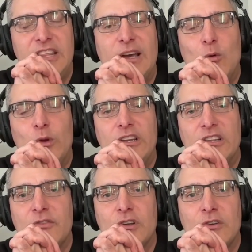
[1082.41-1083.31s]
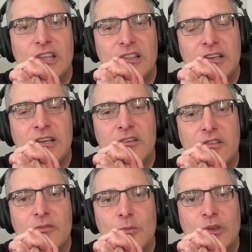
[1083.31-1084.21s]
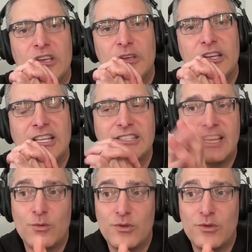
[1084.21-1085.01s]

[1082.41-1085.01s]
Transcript: that witness for Christ to others when we come in contact